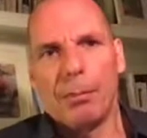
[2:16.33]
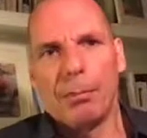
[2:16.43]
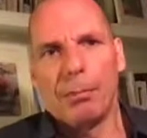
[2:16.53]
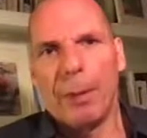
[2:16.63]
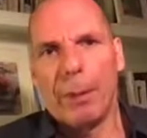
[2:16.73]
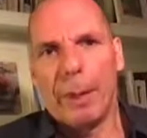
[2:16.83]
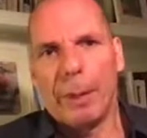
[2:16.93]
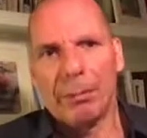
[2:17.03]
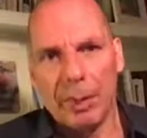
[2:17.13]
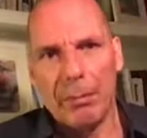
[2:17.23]
borrowing
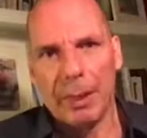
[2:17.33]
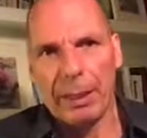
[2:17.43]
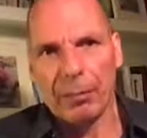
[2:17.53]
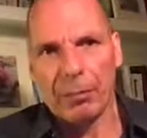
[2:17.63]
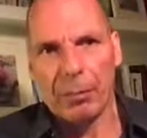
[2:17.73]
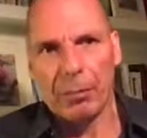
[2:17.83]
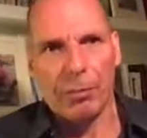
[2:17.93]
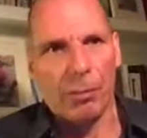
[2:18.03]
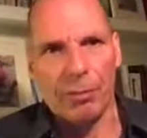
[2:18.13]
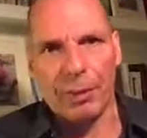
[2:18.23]
free money
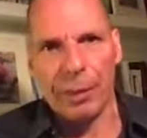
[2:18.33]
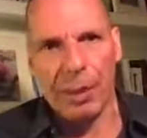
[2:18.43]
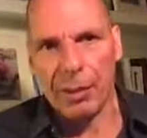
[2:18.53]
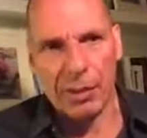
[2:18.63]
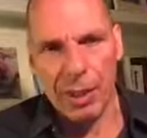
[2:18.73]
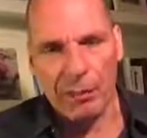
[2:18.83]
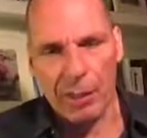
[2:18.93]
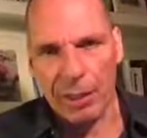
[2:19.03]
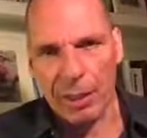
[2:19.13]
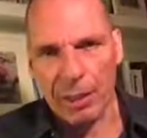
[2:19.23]
from the Federal Reserve in
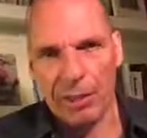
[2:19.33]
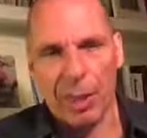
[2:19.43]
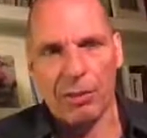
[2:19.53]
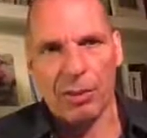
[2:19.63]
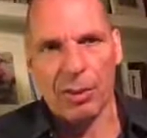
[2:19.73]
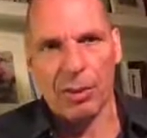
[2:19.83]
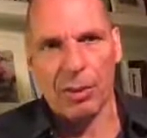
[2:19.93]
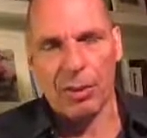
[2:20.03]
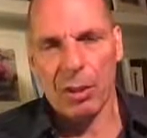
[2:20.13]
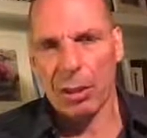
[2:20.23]
the United States, for
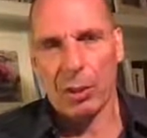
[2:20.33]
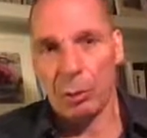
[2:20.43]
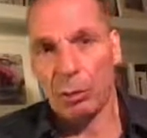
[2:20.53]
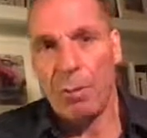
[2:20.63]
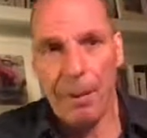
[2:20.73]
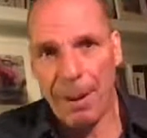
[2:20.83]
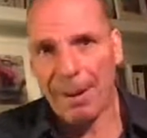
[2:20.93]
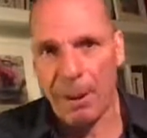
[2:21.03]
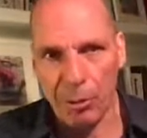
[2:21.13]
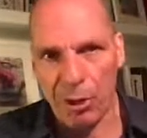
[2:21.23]
instance, in order to buy back
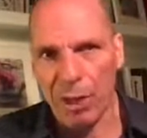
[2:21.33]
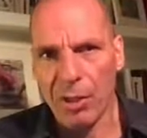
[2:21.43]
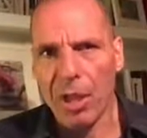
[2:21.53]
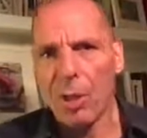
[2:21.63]
their own shares.